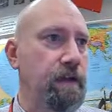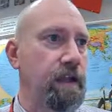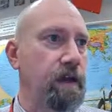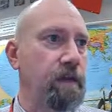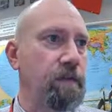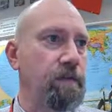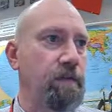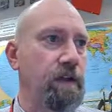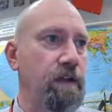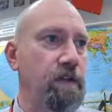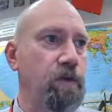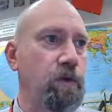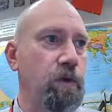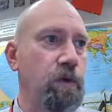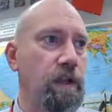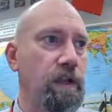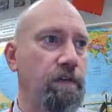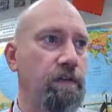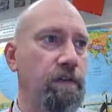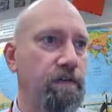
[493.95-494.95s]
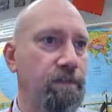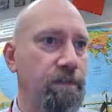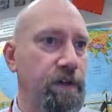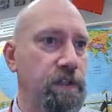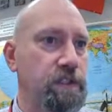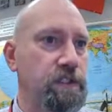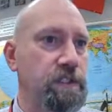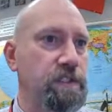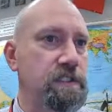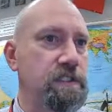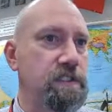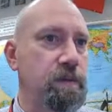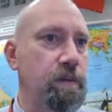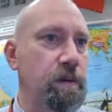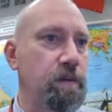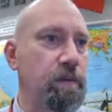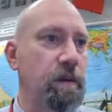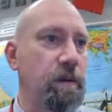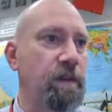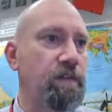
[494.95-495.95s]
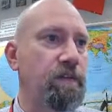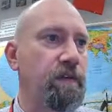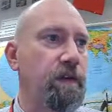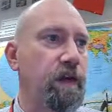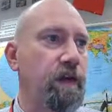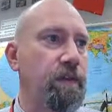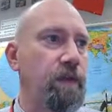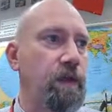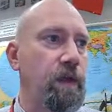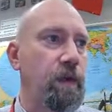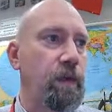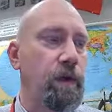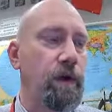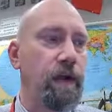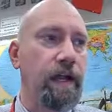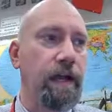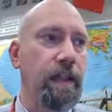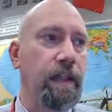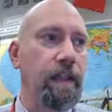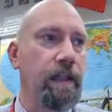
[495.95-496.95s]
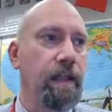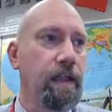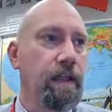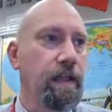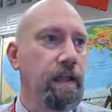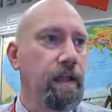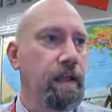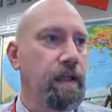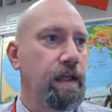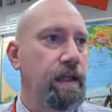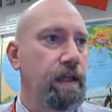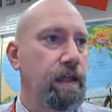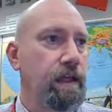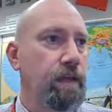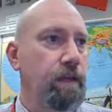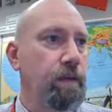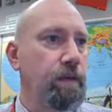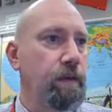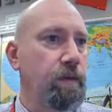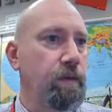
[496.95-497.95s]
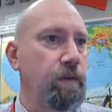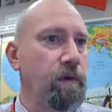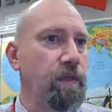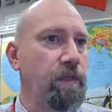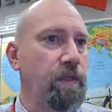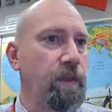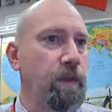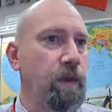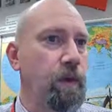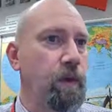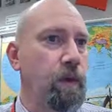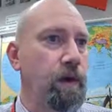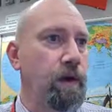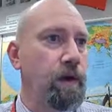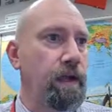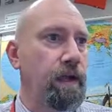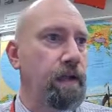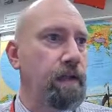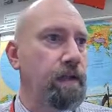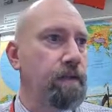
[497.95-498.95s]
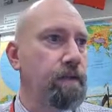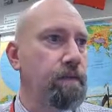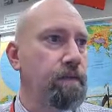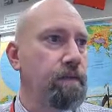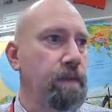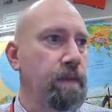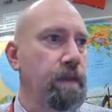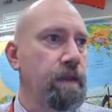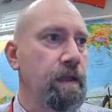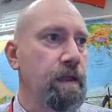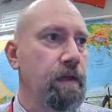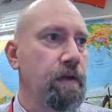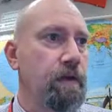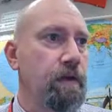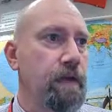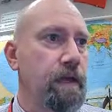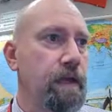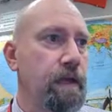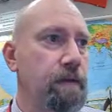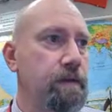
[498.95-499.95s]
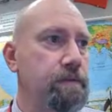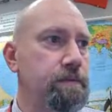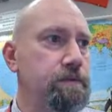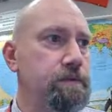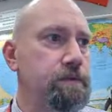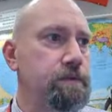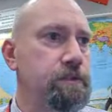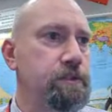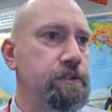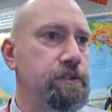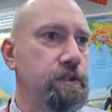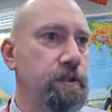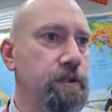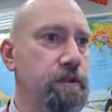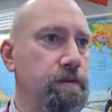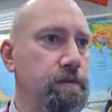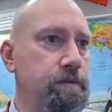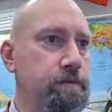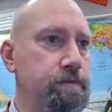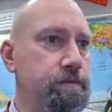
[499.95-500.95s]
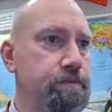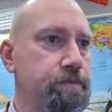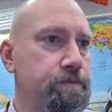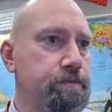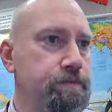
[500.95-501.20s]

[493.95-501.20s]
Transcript: Now we've got two different versions, the one where I forgot the URL and the one with the URL. Okay, so.